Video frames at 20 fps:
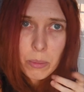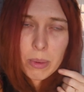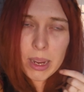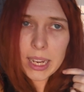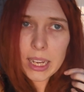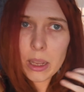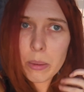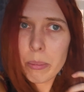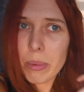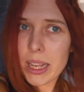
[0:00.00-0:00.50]

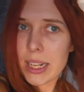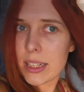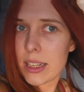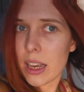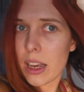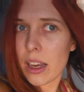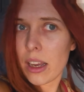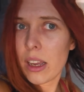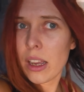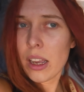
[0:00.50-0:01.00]
make it
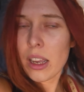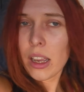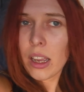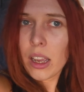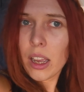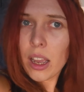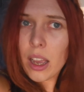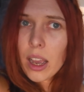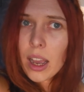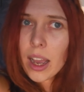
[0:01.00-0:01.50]
better,
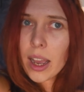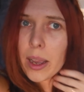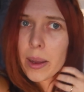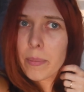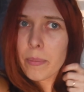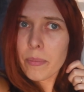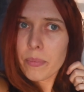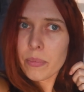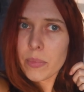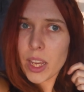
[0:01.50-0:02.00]

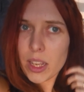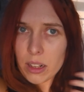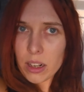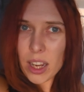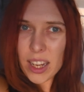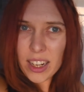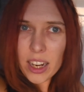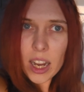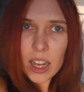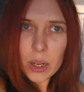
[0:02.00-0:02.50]

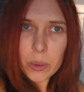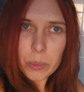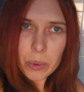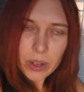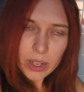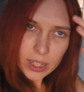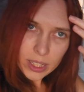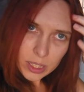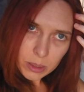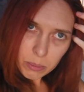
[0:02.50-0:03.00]
like colour
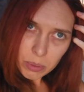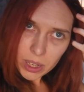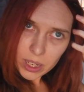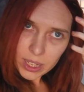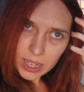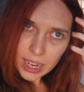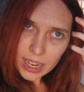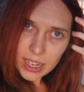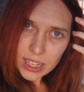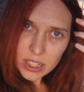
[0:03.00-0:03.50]
wise. But
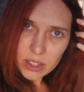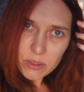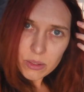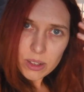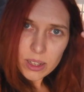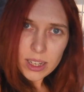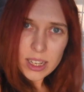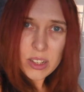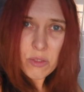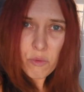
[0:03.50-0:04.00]
yeah,
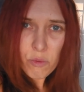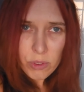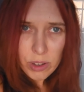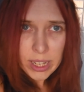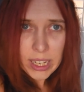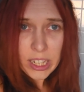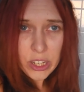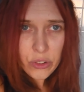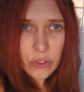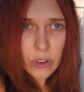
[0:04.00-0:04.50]
it's
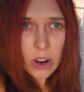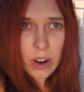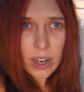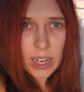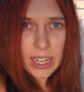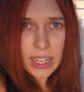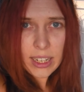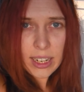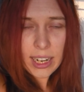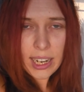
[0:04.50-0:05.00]
really
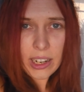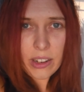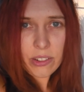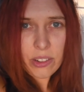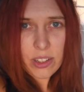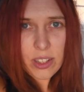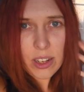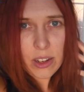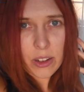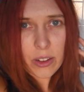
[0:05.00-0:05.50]
dry now,
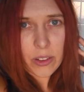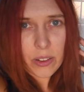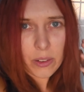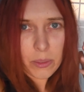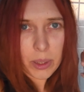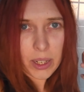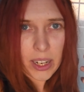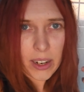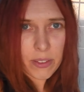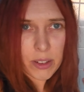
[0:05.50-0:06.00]
so
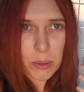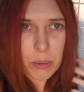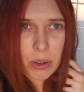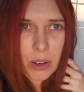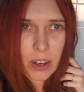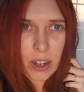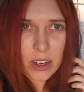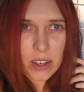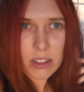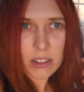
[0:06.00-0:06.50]
I'm going to have to
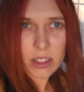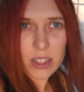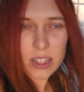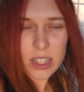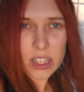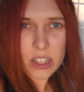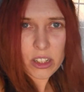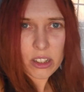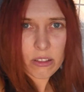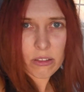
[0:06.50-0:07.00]
put loads of
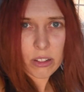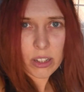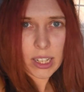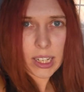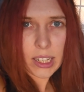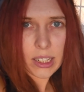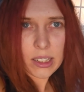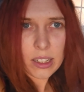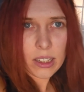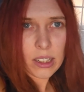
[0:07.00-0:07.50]
conditioner on it.